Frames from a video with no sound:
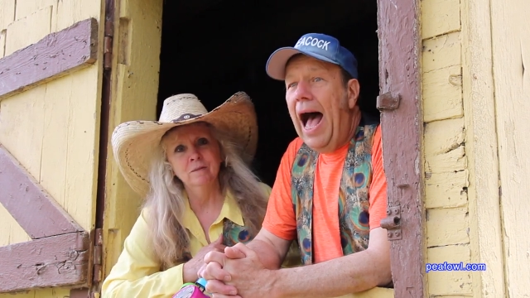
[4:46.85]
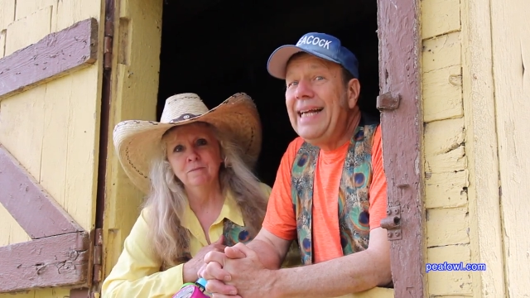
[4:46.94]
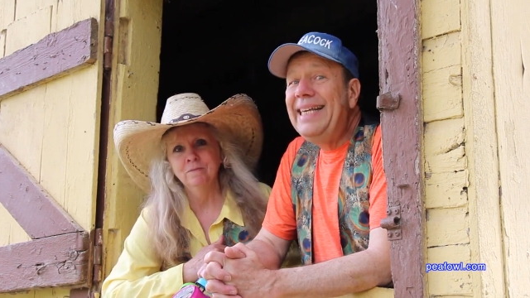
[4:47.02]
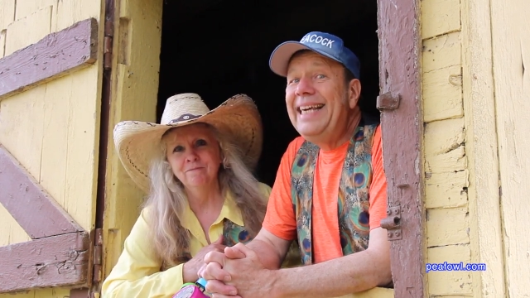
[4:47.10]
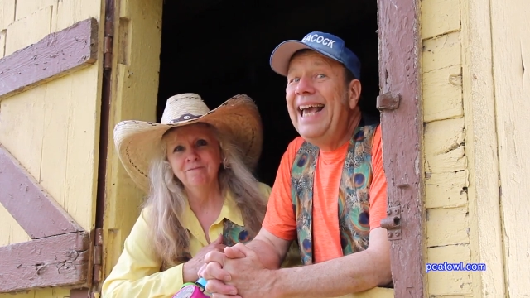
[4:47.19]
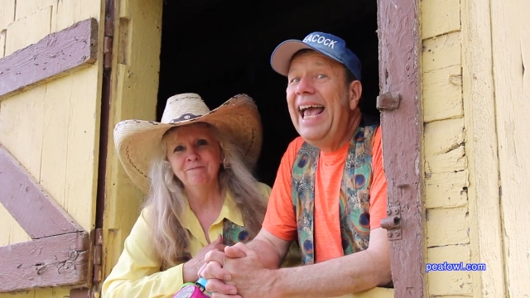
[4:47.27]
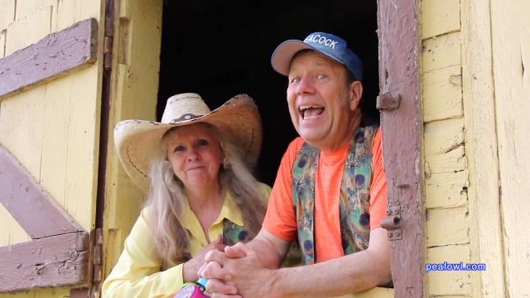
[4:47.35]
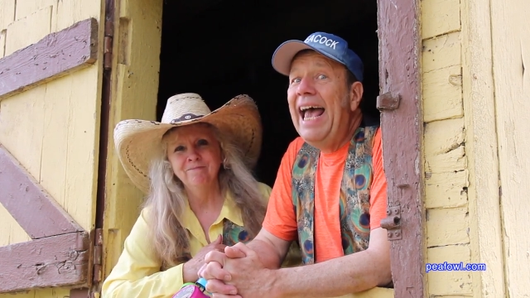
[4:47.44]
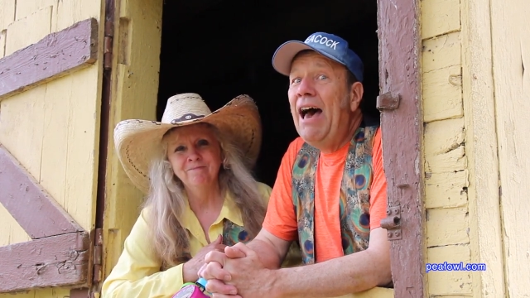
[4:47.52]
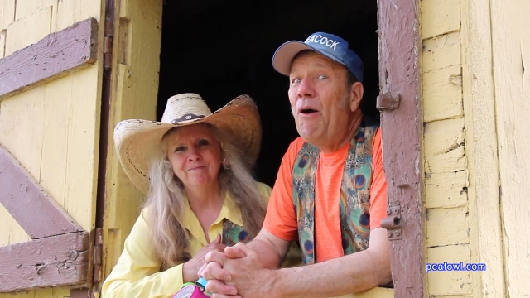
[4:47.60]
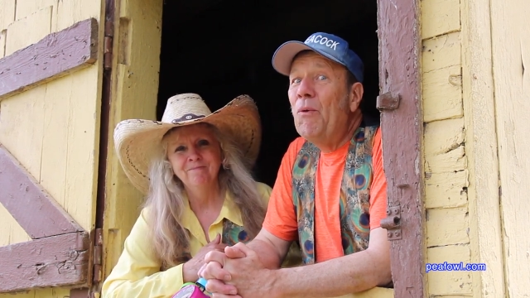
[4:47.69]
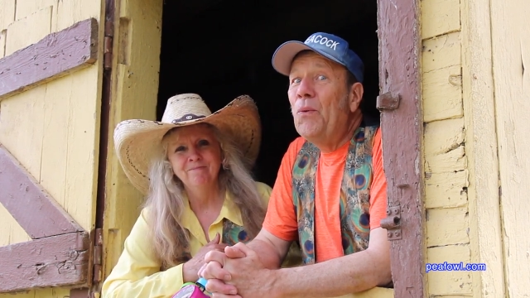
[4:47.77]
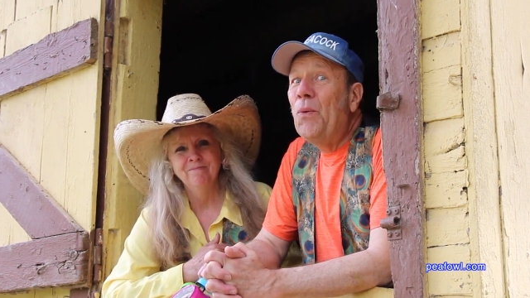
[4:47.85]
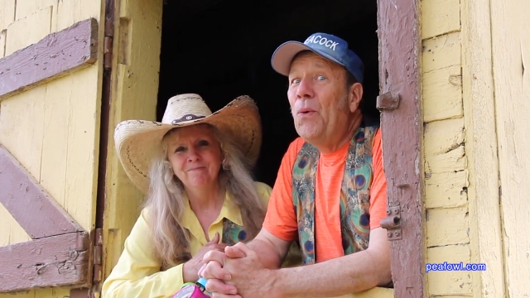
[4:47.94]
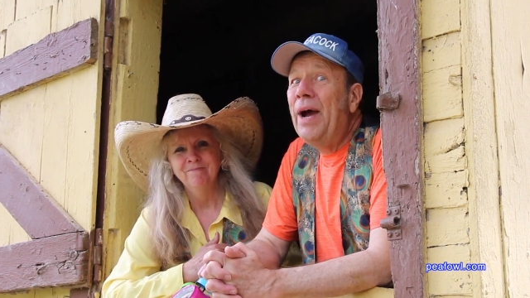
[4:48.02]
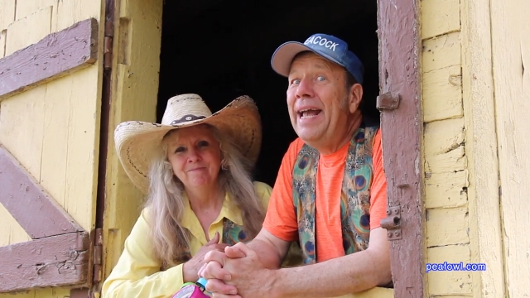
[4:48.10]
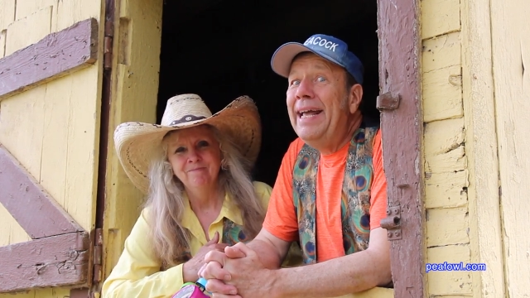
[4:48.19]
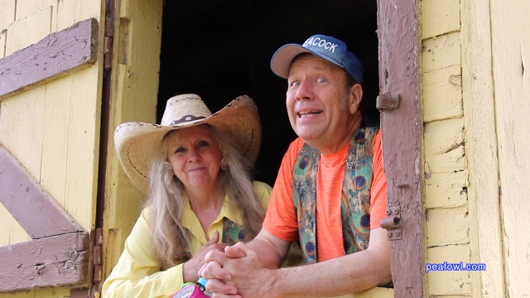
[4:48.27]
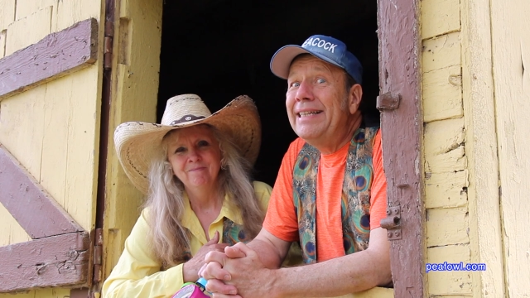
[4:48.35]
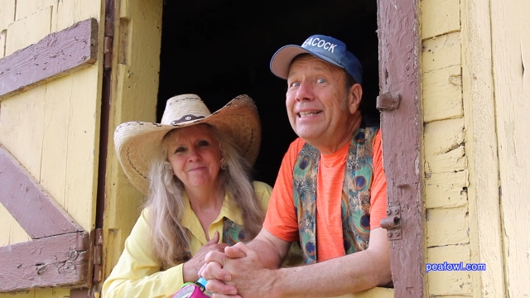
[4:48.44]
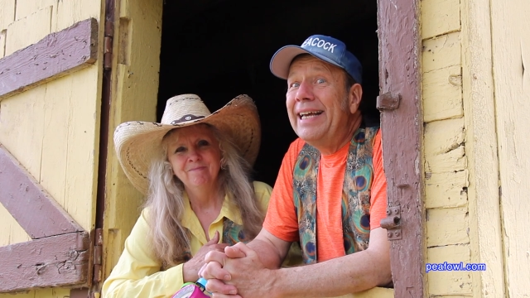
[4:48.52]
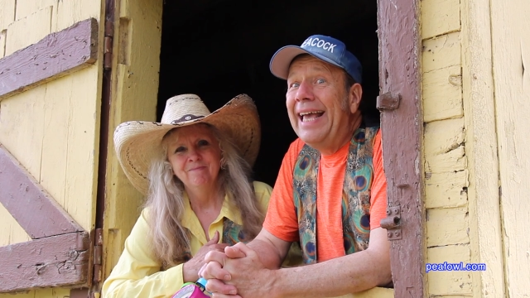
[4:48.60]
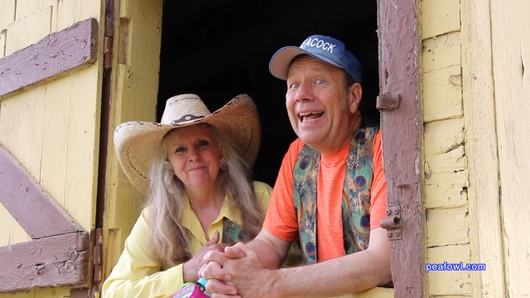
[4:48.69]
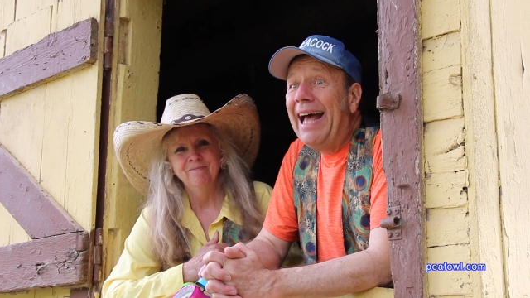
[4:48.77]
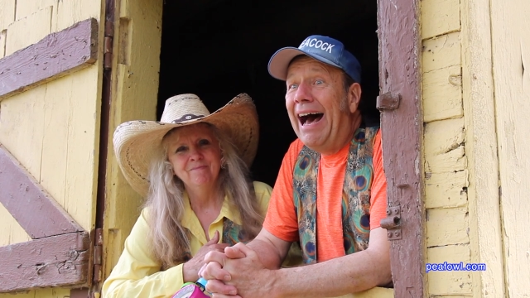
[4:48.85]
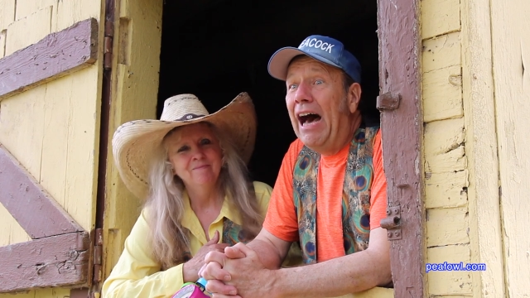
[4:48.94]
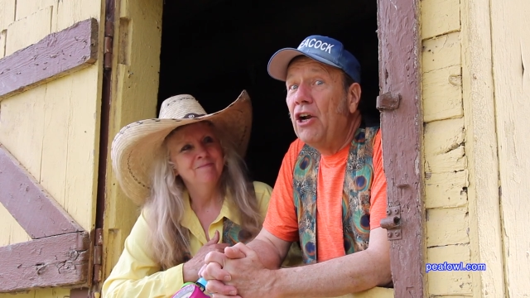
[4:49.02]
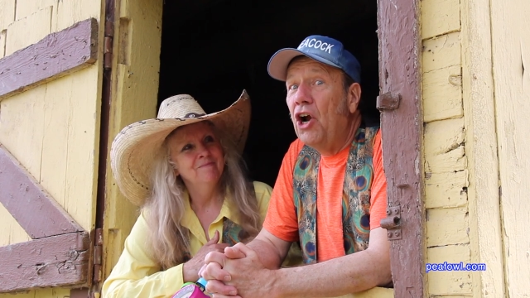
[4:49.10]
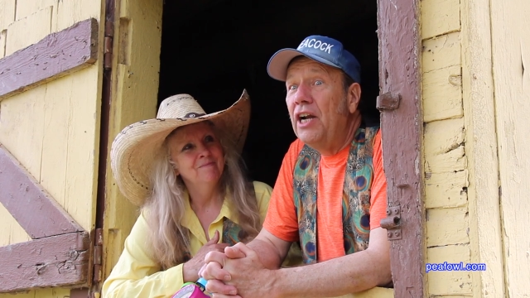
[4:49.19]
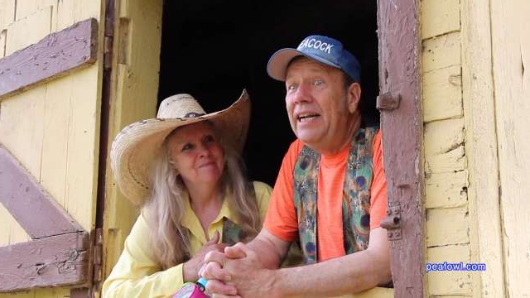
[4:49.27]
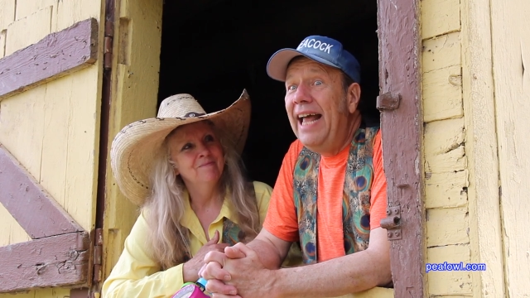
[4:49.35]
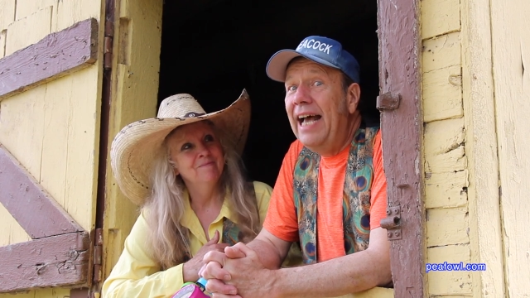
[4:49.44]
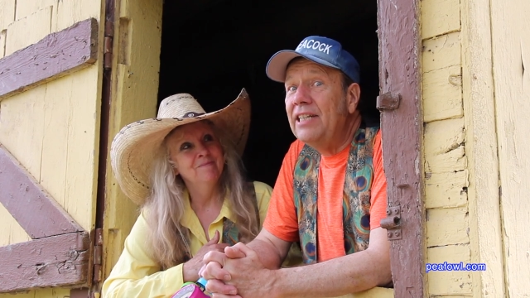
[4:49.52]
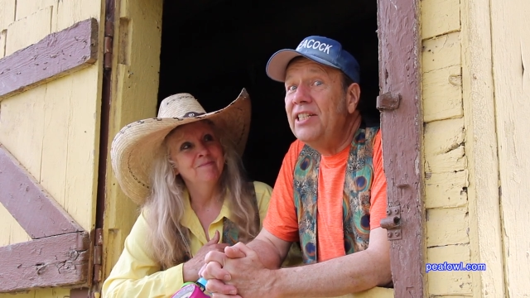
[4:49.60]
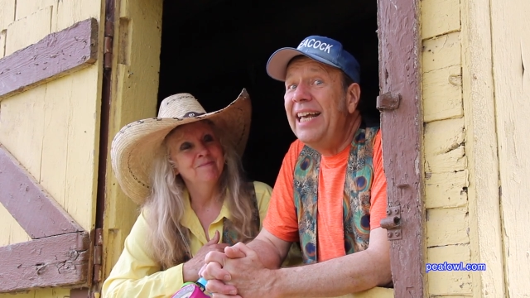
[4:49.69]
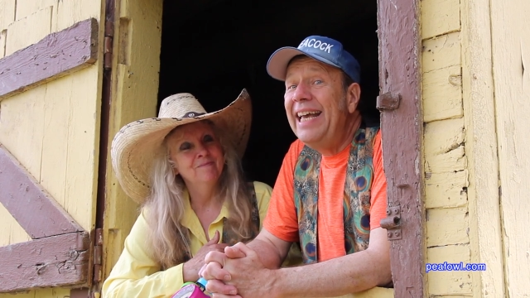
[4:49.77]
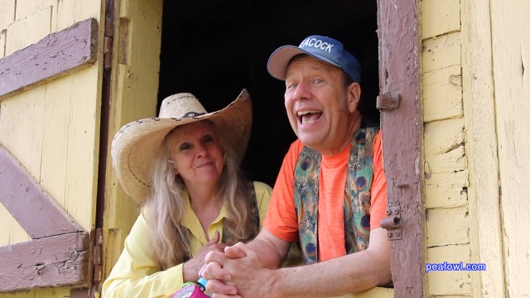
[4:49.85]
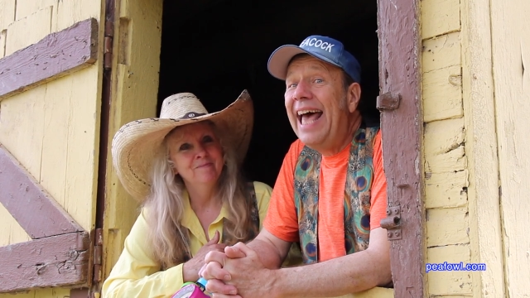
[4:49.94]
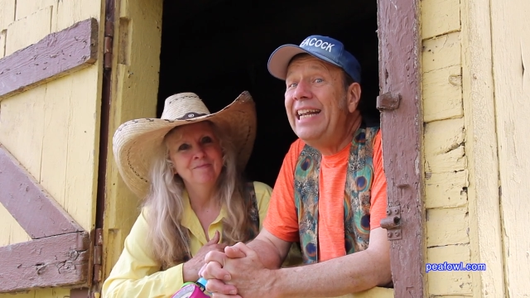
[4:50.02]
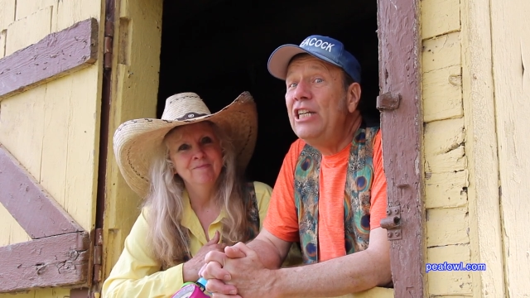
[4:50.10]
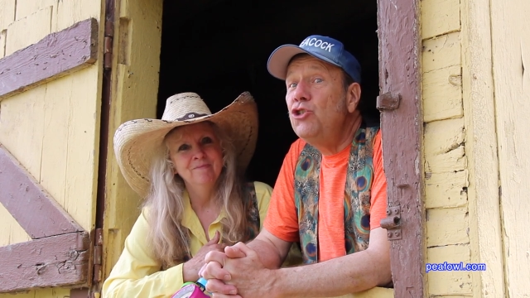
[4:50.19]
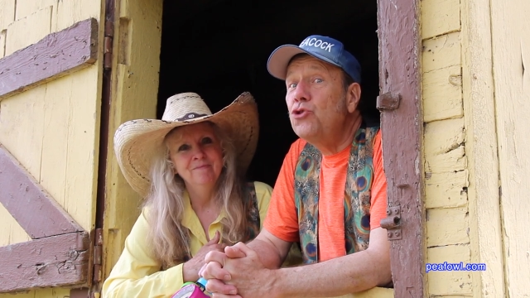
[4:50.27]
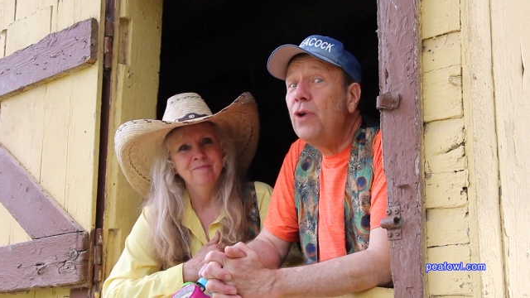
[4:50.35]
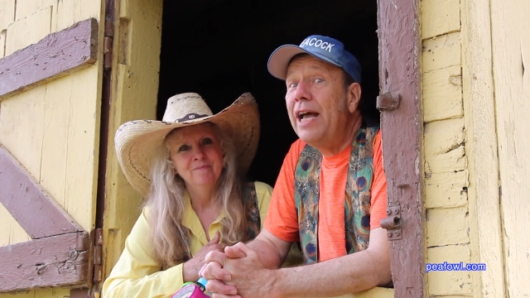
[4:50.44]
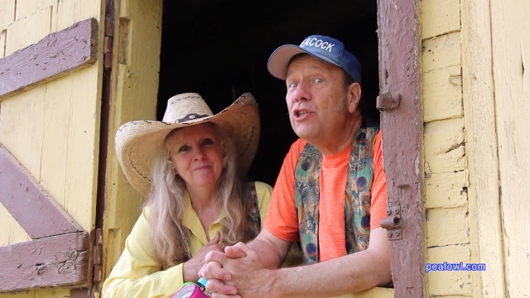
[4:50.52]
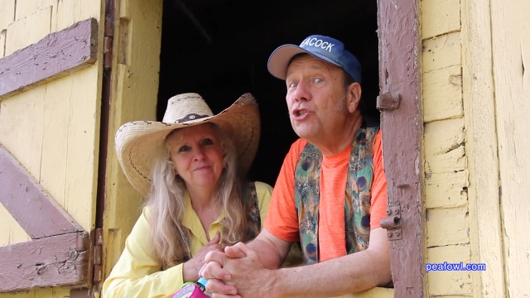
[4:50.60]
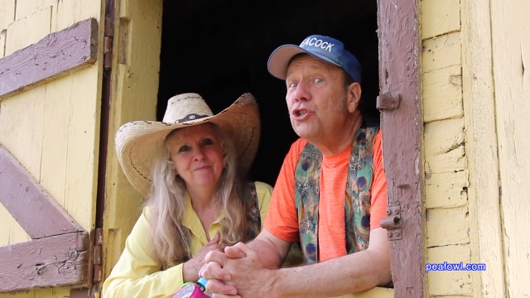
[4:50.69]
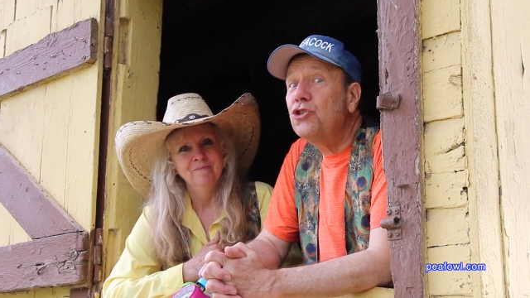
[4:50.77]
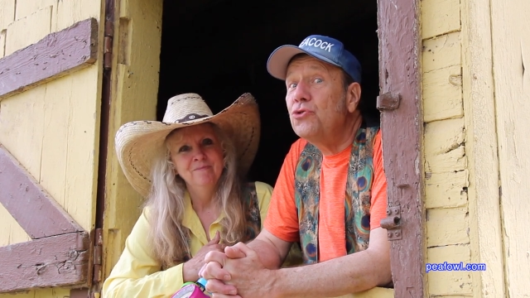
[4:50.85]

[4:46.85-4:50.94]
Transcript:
Speaker 1: I can't wait to get on our next Hidden Treasure